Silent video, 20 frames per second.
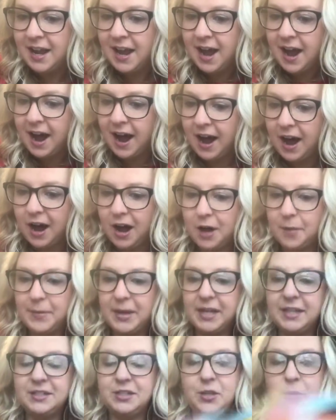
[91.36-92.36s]

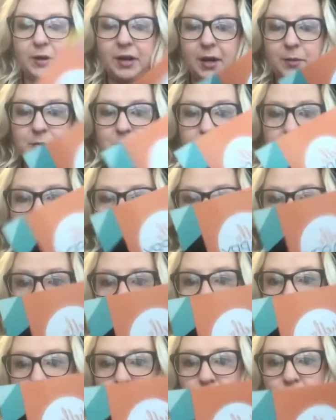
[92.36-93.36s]
And so it comes with this
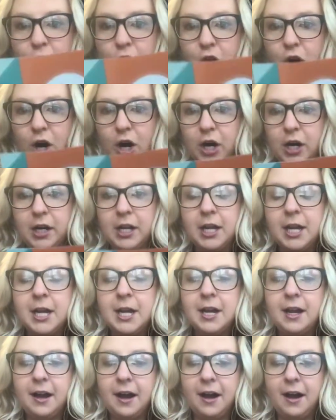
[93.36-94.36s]
cute little card
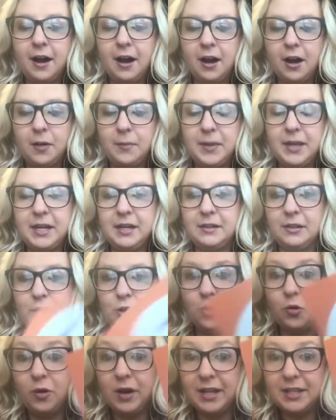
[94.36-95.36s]
and a
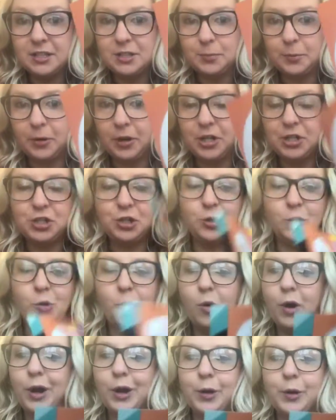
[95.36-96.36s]
little inspirational
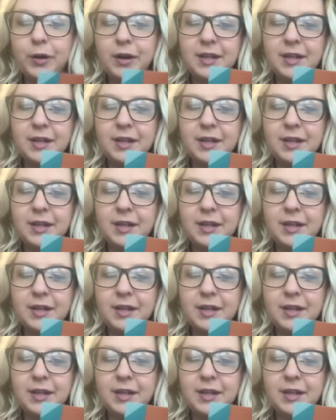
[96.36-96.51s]
quote.